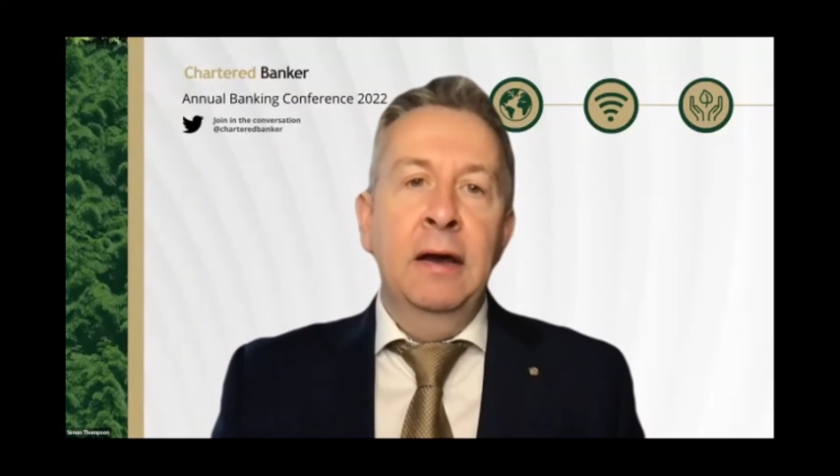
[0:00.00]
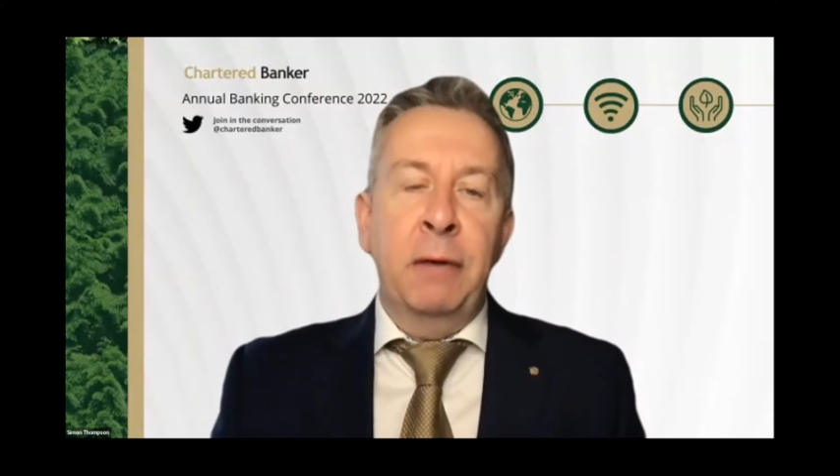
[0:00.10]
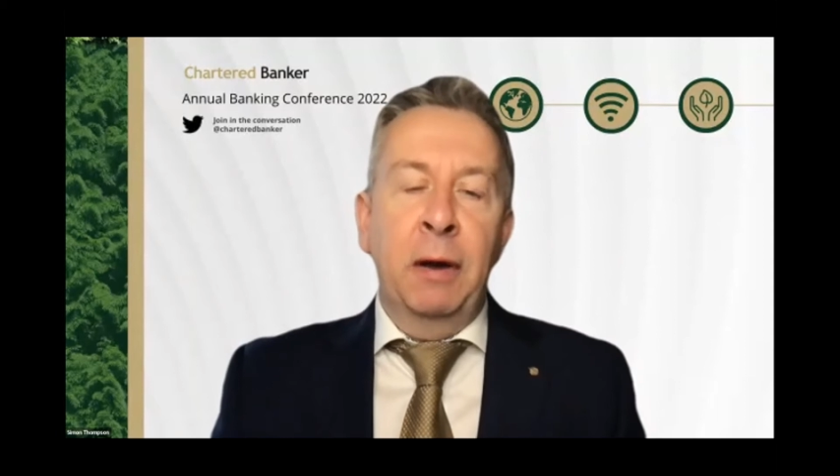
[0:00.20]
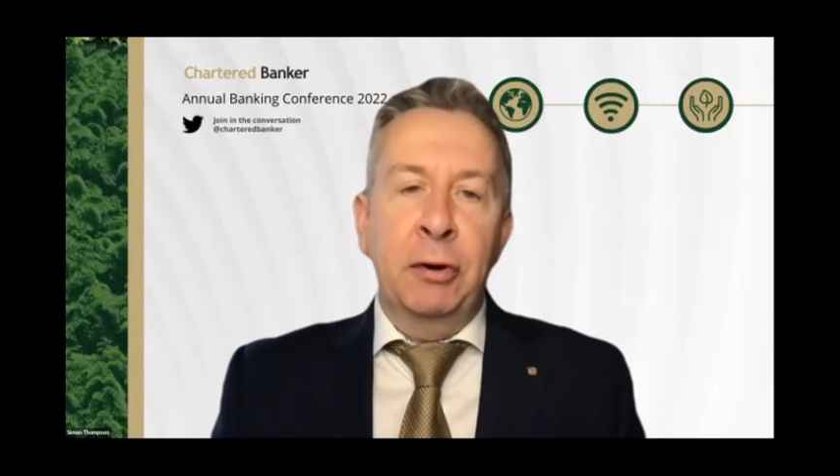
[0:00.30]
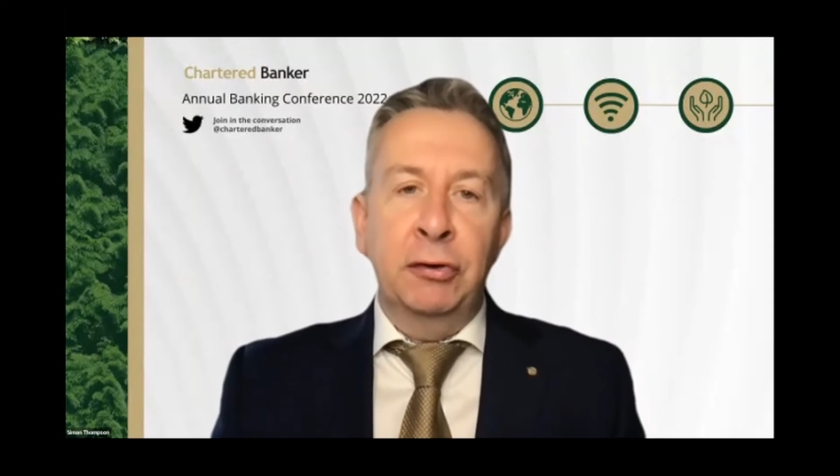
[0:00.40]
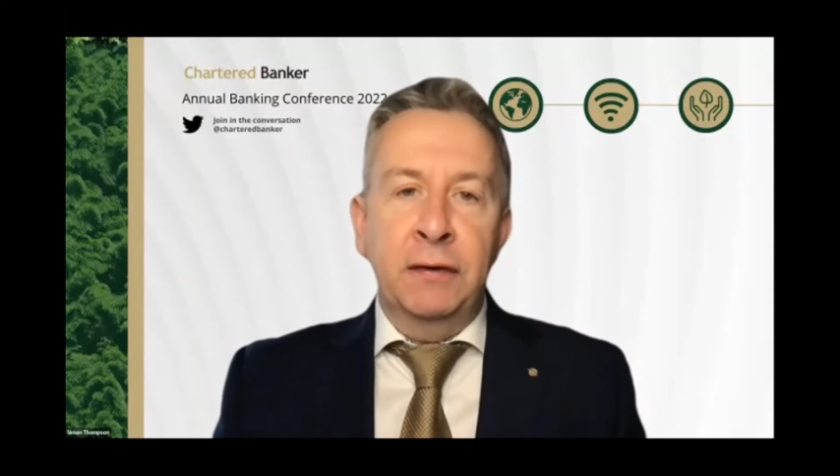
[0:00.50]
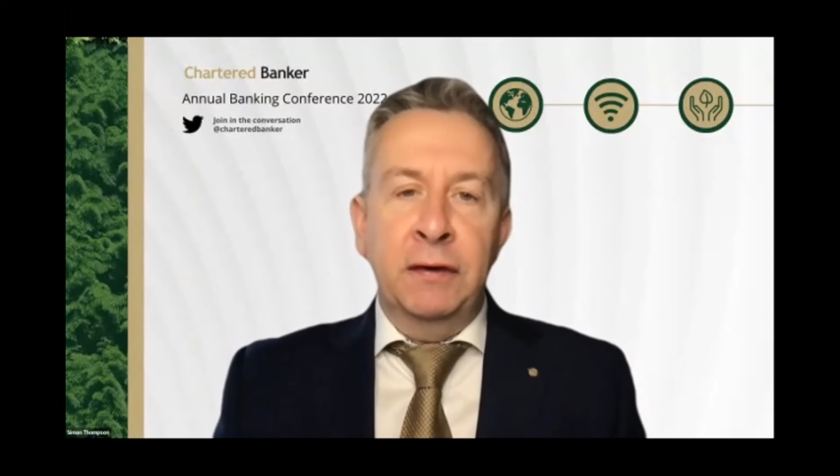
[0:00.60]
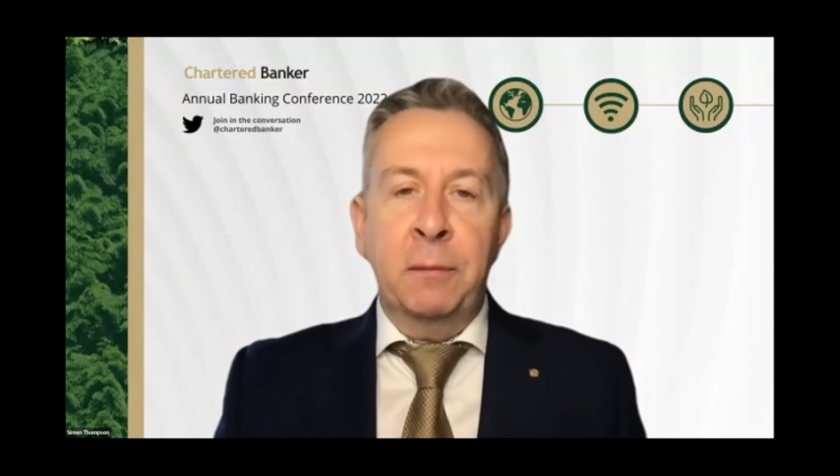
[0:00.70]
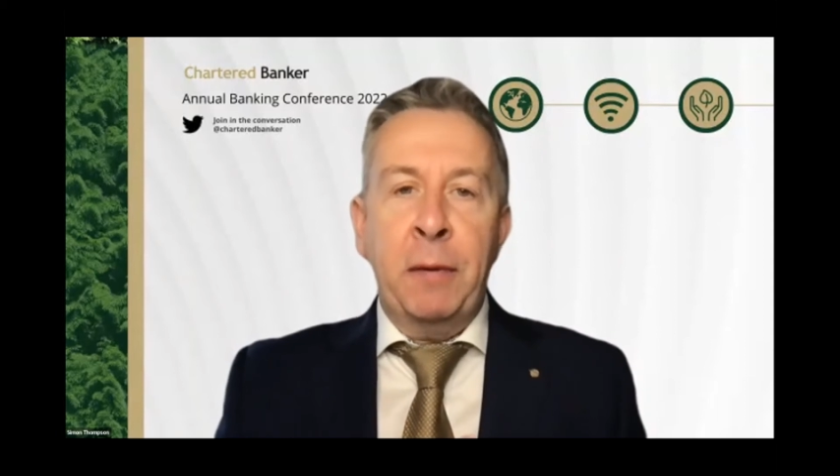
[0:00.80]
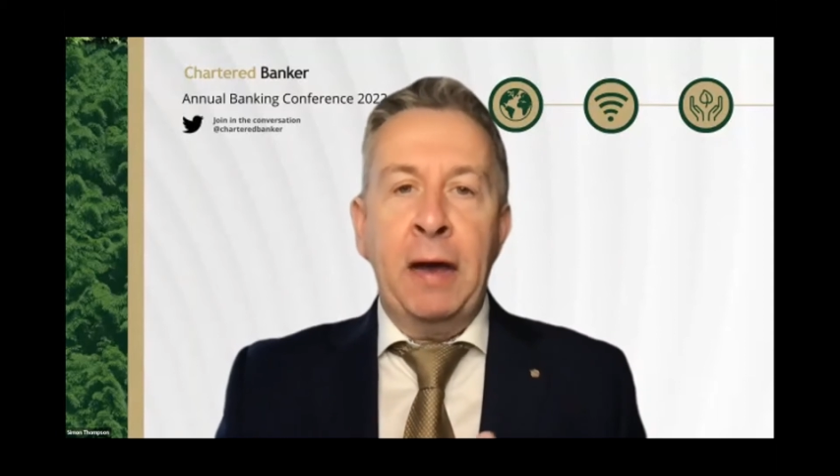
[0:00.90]
by building the
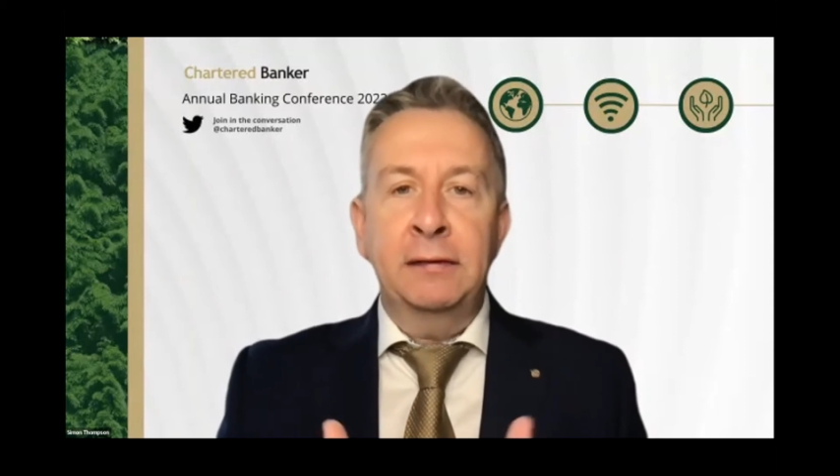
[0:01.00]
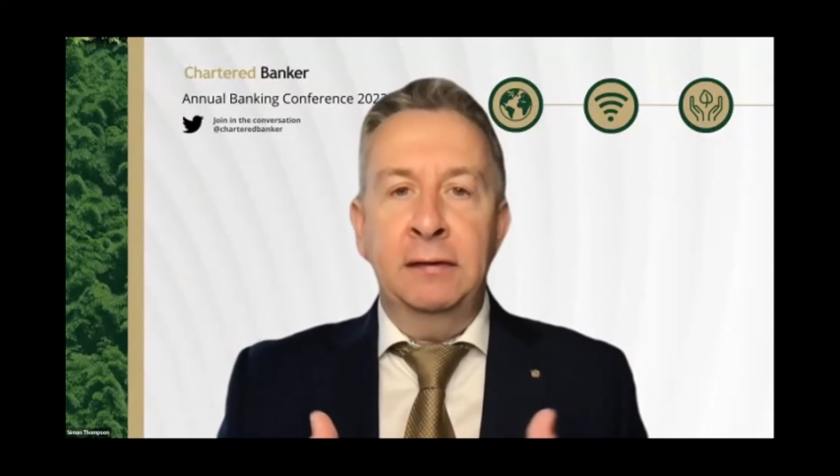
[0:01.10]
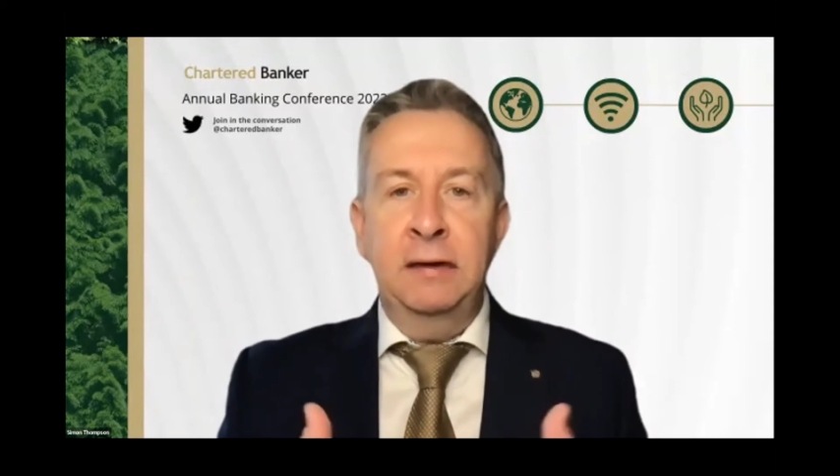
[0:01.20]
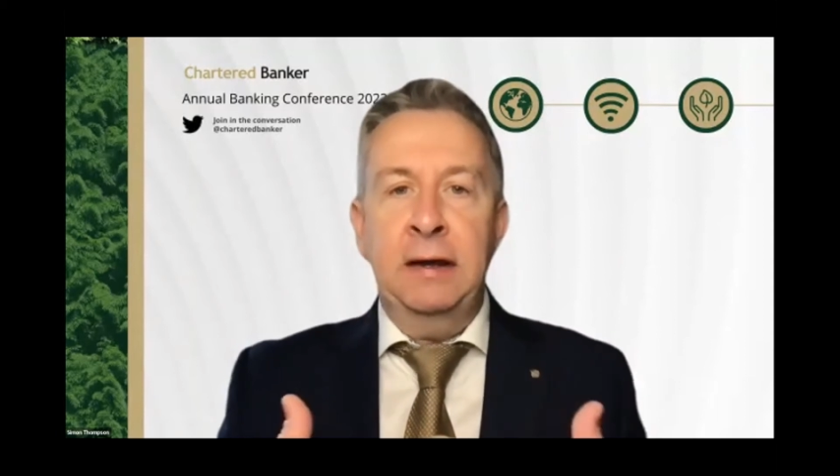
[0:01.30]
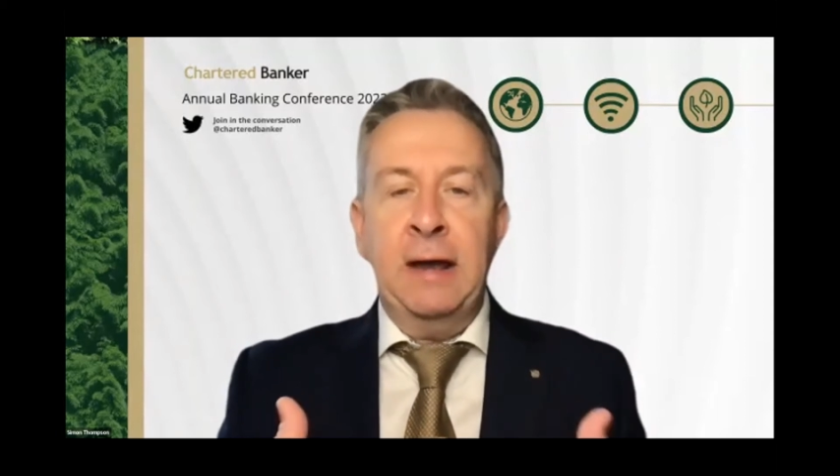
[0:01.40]
capacity,